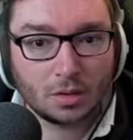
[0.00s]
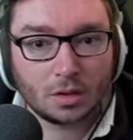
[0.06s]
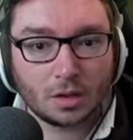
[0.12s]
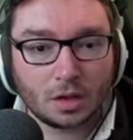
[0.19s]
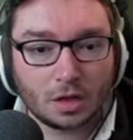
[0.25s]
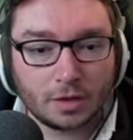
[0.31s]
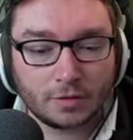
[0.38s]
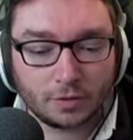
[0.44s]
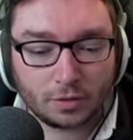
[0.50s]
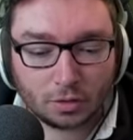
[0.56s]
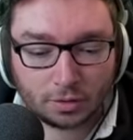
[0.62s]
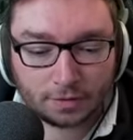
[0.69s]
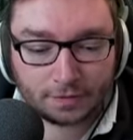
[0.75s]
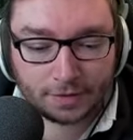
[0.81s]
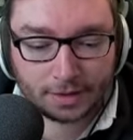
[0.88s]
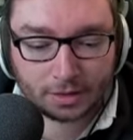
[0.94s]
If you're not a
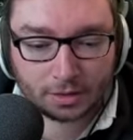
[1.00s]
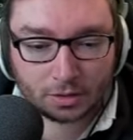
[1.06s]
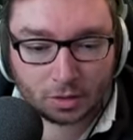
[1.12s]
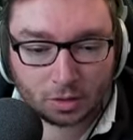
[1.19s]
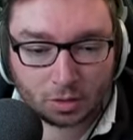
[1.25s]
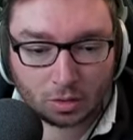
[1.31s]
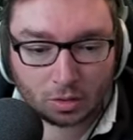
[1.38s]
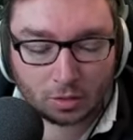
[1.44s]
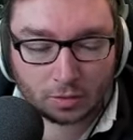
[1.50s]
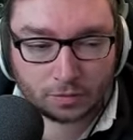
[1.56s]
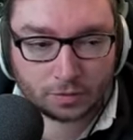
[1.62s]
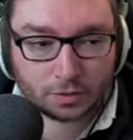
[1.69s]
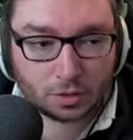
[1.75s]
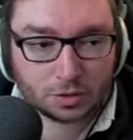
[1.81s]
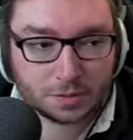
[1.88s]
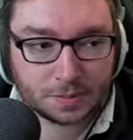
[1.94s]
fan of
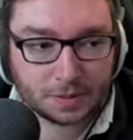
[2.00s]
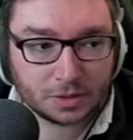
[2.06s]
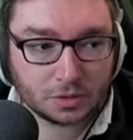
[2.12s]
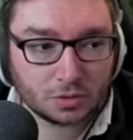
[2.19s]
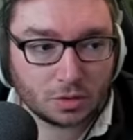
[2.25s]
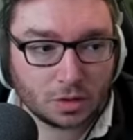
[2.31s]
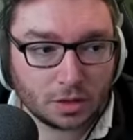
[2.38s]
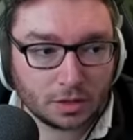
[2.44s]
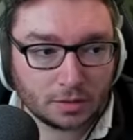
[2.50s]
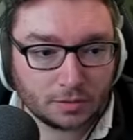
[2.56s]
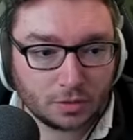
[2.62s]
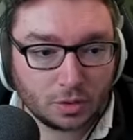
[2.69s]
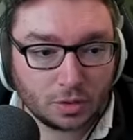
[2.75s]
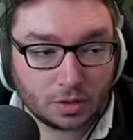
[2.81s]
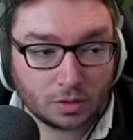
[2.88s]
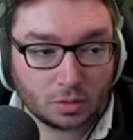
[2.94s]
Cosmic Drive,
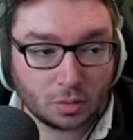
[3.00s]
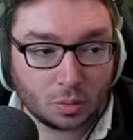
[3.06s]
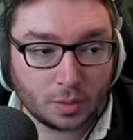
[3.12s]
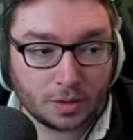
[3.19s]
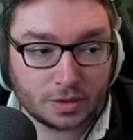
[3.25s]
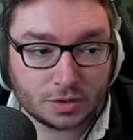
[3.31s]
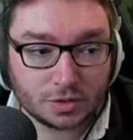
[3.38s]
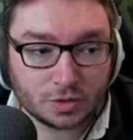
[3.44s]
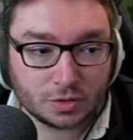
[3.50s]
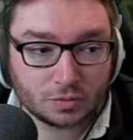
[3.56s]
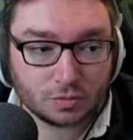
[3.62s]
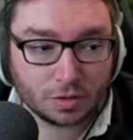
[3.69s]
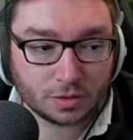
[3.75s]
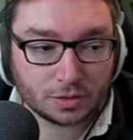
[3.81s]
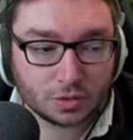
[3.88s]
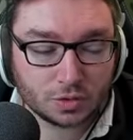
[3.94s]
you can always just
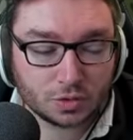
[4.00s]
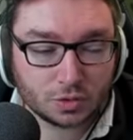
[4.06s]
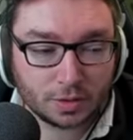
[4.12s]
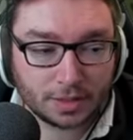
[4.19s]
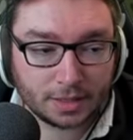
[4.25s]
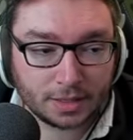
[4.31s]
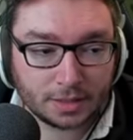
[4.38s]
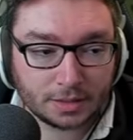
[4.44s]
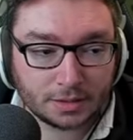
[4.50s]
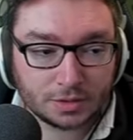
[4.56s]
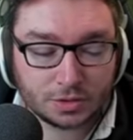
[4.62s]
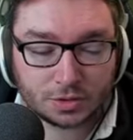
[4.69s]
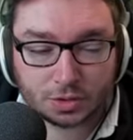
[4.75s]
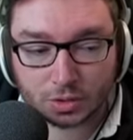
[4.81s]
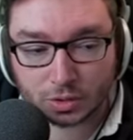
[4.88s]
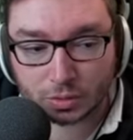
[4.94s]
run straight
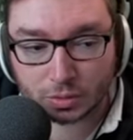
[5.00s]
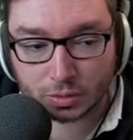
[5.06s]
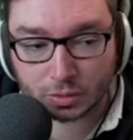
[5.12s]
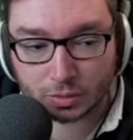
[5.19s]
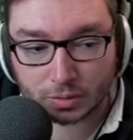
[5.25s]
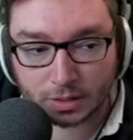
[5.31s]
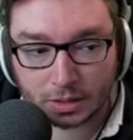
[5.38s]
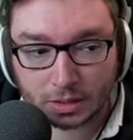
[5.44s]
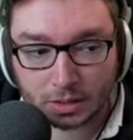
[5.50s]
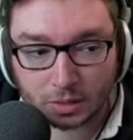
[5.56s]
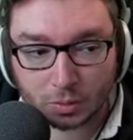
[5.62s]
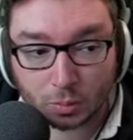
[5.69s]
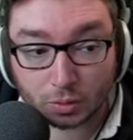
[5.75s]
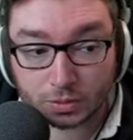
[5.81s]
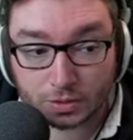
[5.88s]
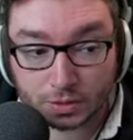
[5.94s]
into the
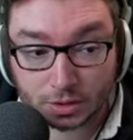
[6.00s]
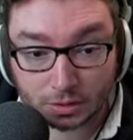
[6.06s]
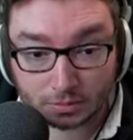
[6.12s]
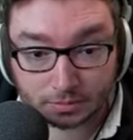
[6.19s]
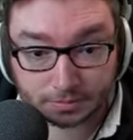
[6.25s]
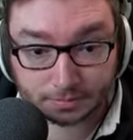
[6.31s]
Wardstone.